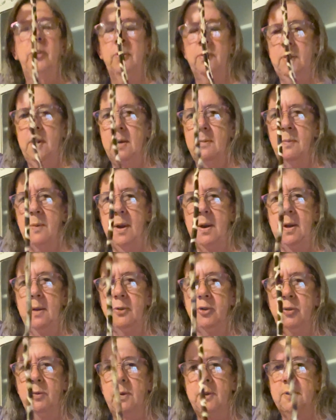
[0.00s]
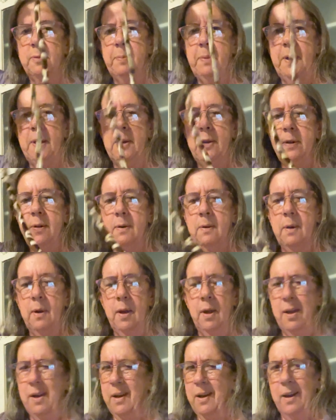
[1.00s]
come right in. She wants to play too.
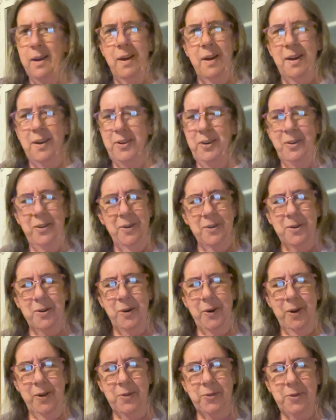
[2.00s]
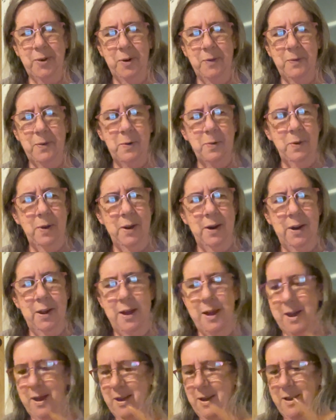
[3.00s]
You're gonna hurt yourself, old lady.
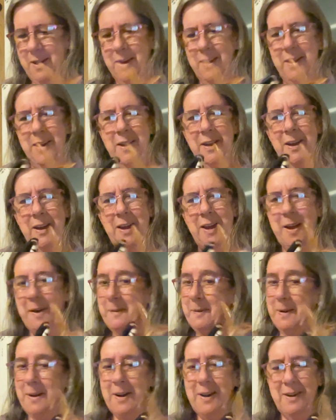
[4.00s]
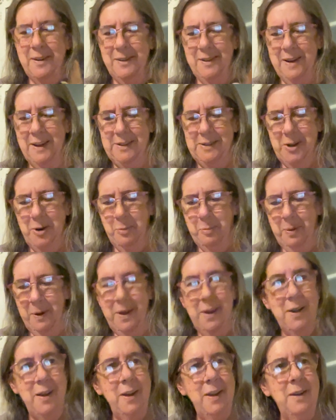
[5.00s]
But I'll let her
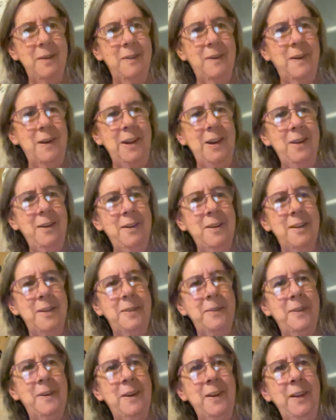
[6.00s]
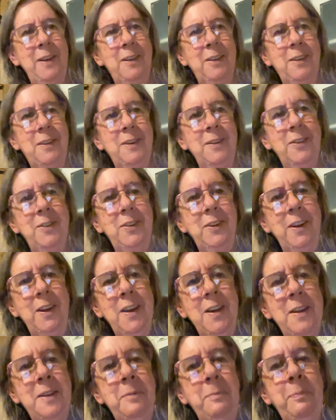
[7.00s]
play. Why not? Right? As long as she
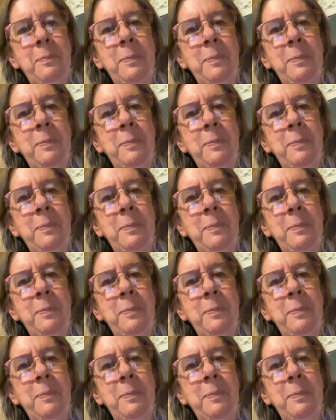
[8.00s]
can.